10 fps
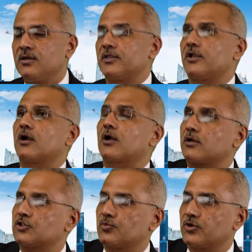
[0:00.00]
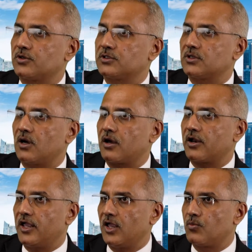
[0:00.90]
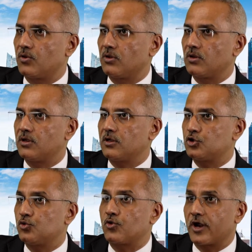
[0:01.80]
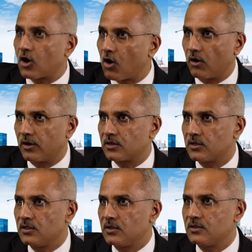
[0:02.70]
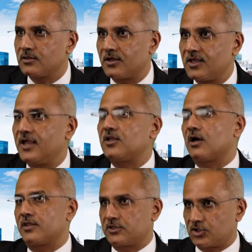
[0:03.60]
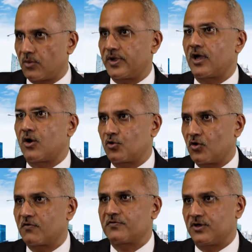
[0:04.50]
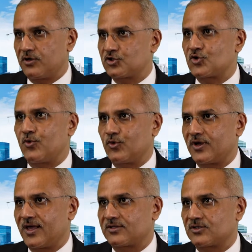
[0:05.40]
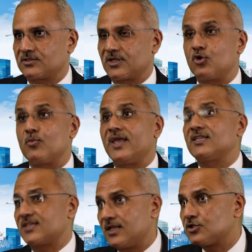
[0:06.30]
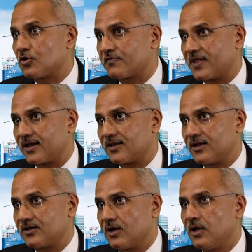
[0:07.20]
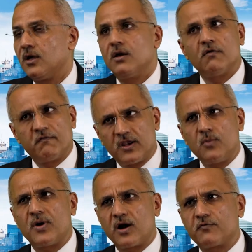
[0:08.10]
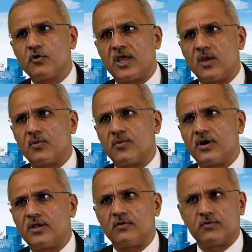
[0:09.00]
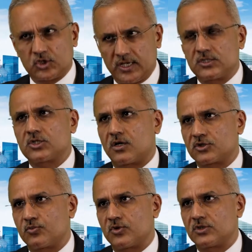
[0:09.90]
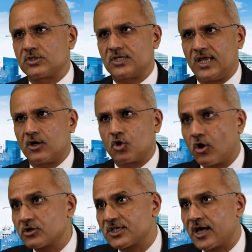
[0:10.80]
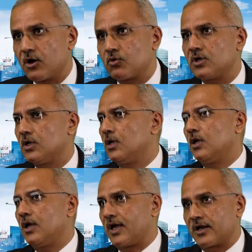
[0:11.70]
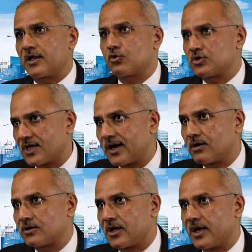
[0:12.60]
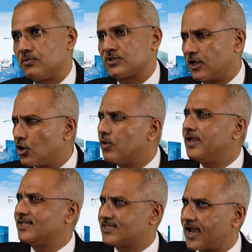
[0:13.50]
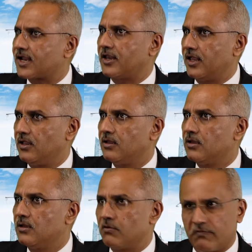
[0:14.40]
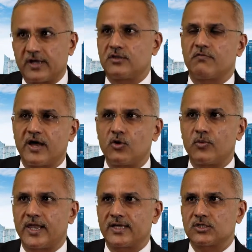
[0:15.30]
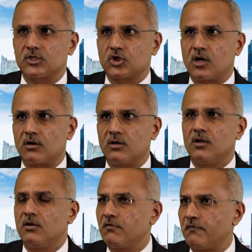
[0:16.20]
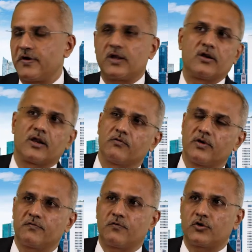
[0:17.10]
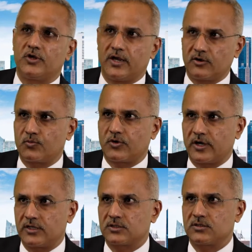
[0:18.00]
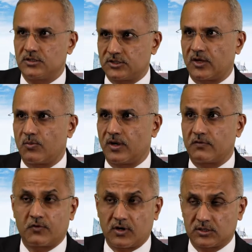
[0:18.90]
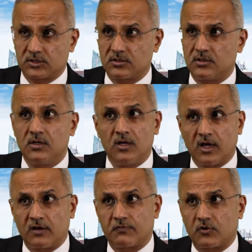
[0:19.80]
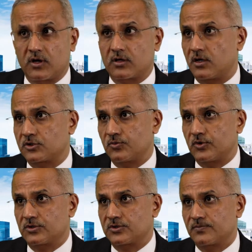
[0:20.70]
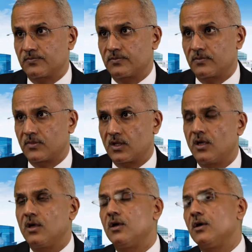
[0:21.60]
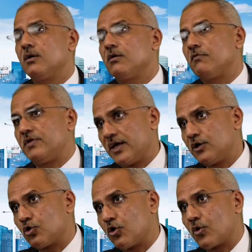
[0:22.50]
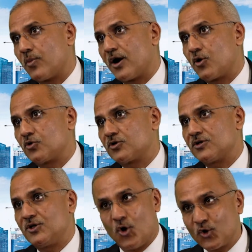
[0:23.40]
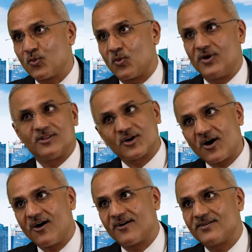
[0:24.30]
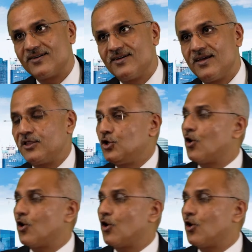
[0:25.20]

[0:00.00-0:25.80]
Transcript: that our customers are able to record the data that's coming out of their distributed assets and to make sense of that data. Very powerful capability which lets customers take cost out, cut out cycle times, and know exactly where their valuable assets are. Very relevant for the enterprise segment for us and for our customers. We then talk about the automobile, the car. And the